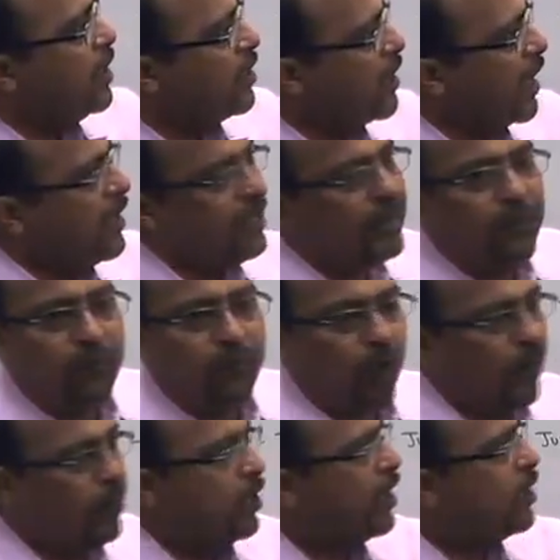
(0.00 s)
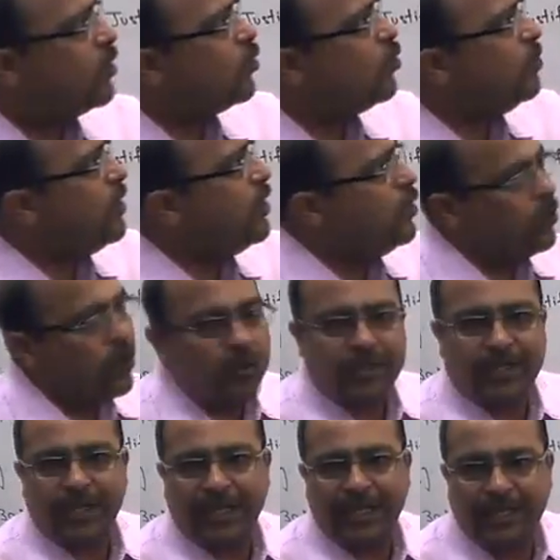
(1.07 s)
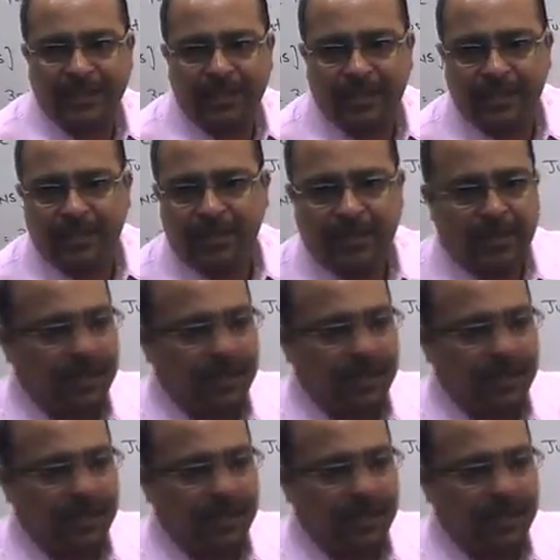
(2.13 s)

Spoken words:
Write the formula to be used in the